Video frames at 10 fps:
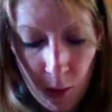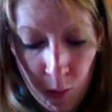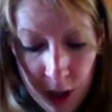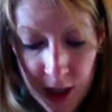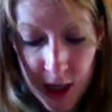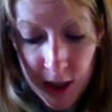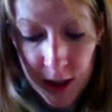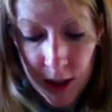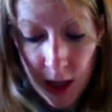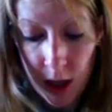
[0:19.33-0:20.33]

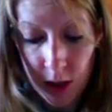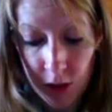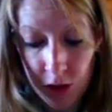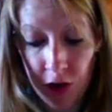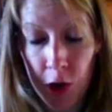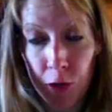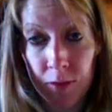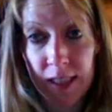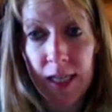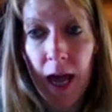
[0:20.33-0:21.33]
workers,
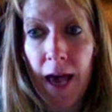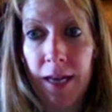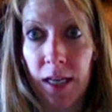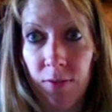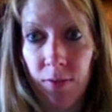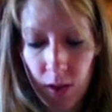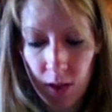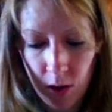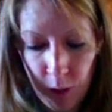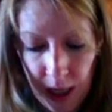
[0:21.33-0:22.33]
drones, and even the
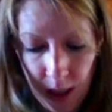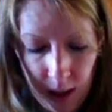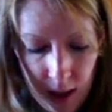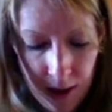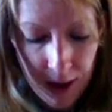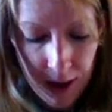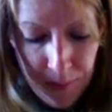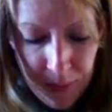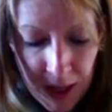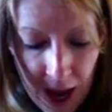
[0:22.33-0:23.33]
queen.
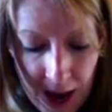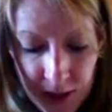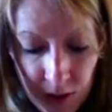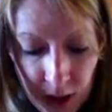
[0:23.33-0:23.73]
As you